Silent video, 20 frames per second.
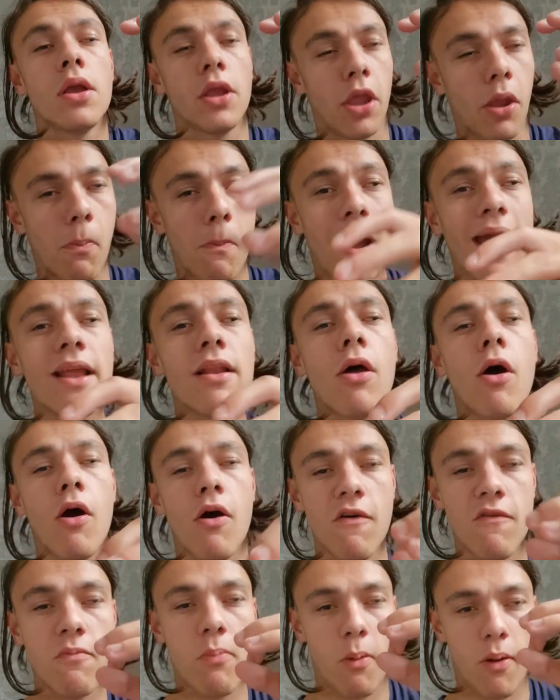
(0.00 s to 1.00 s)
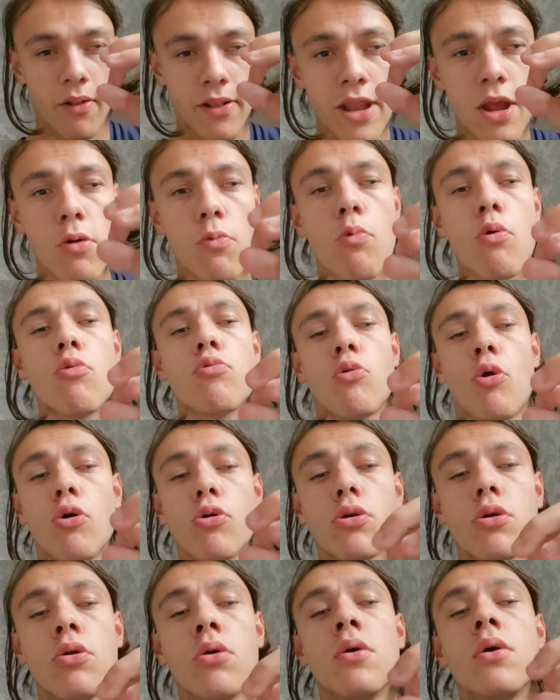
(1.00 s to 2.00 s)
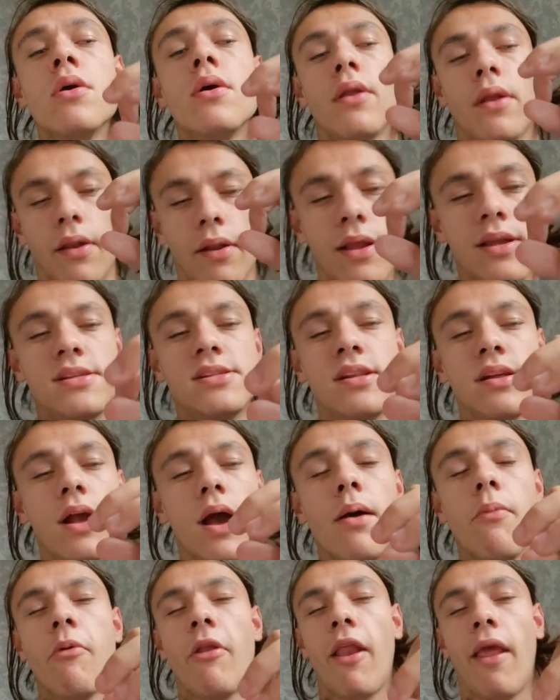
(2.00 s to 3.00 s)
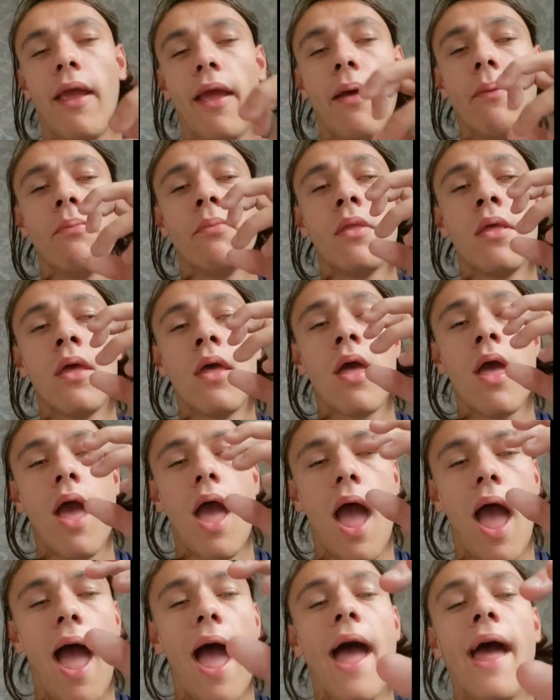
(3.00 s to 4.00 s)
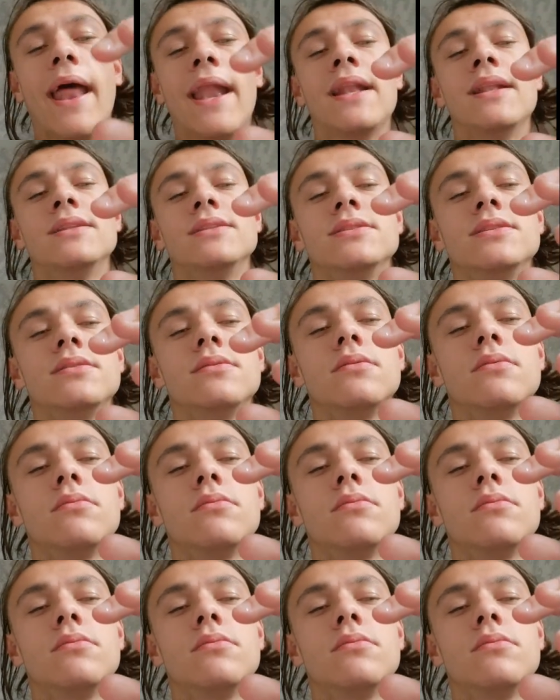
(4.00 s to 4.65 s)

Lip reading: You may laugh, but Neil Warnock needs to come in here and